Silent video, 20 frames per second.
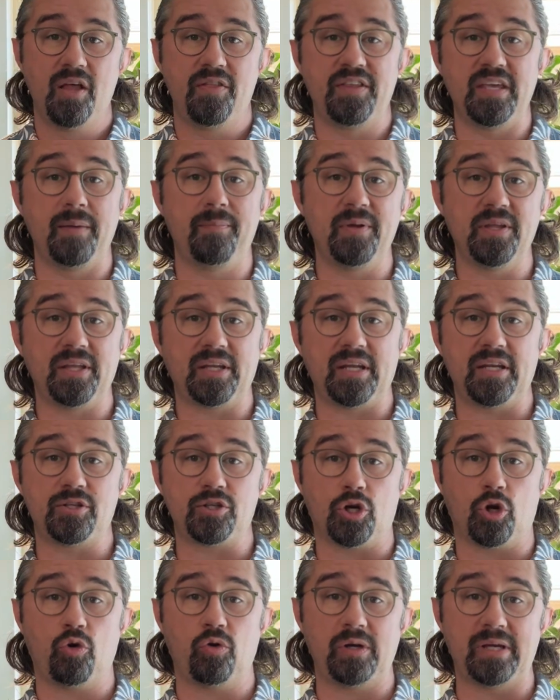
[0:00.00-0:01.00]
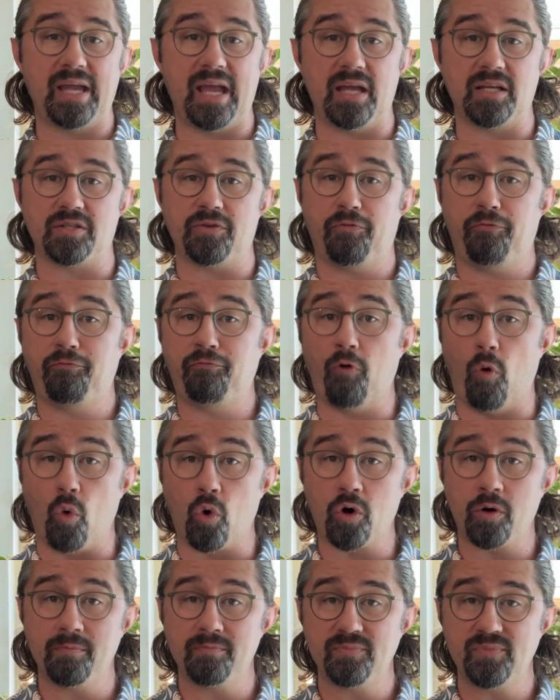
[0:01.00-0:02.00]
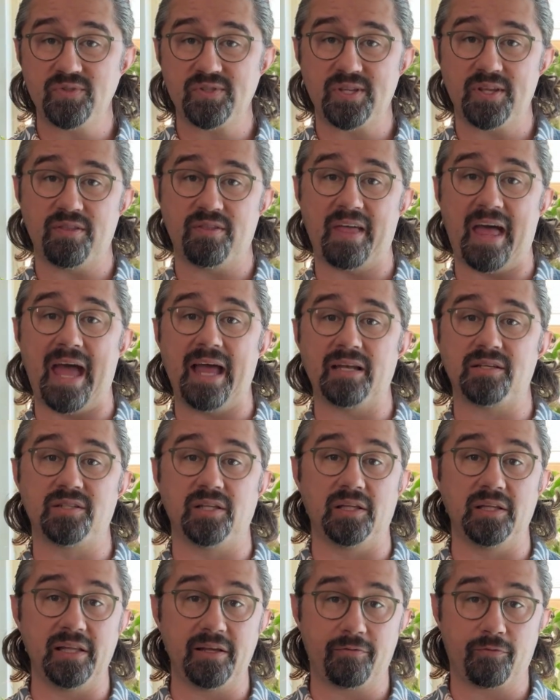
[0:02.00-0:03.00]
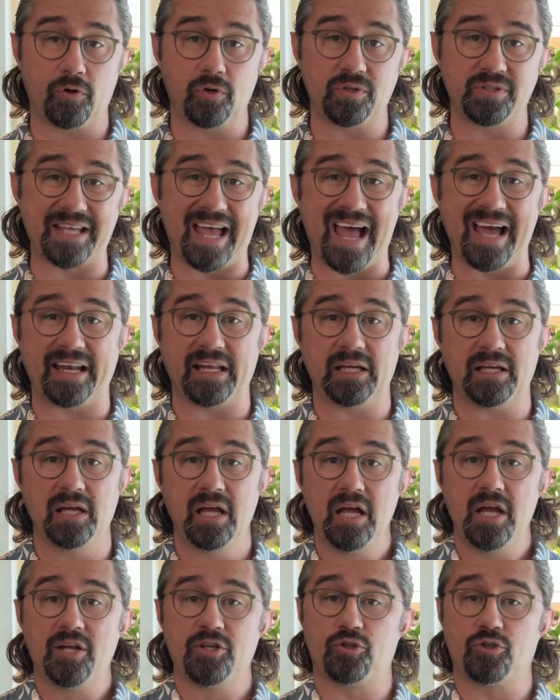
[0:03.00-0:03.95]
the ability to create forms that deliver data